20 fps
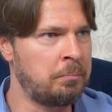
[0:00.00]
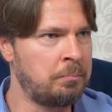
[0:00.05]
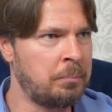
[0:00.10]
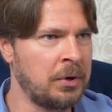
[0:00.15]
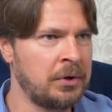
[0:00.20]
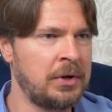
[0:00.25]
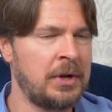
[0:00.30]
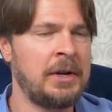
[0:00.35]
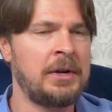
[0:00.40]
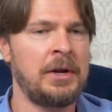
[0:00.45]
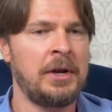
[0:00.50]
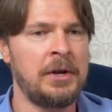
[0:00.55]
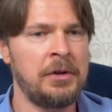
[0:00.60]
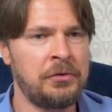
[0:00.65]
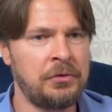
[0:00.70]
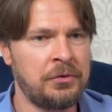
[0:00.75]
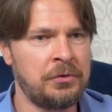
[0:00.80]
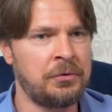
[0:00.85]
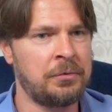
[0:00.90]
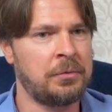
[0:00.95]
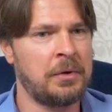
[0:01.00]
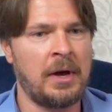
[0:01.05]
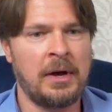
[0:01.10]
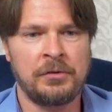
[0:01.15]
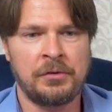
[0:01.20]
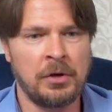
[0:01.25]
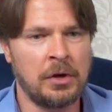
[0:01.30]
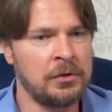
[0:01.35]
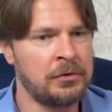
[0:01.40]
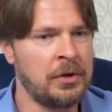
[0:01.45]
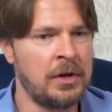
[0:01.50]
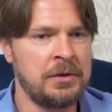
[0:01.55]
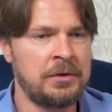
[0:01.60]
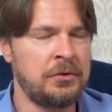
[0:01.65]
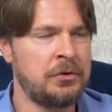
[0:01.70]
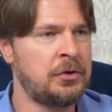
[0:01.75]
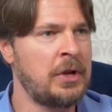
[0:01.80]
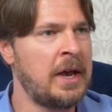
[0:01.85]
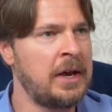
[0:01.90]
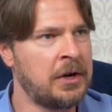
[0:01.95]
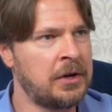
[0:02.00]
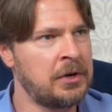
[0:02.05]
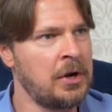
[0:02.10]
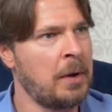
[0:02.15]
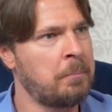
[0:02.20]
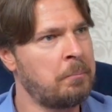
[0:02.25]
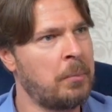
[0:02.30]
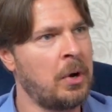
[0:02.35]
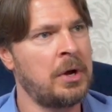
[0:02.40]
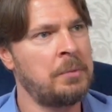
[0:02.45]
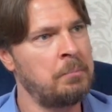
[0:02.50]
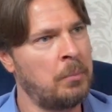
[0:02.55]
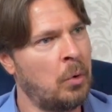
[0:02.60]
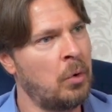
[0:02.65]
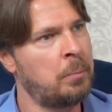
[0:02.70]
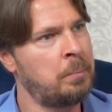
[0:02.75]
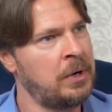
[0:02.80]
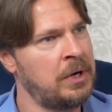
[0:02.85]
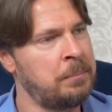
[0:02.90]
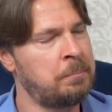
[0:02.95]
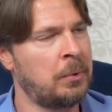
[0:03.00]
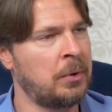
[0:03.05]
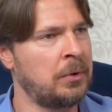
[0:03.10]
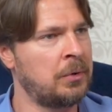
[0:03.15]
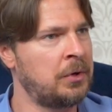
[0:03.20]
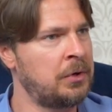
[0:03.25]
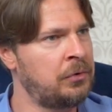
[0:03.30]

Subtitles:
But it is, as I said, taken up by more people.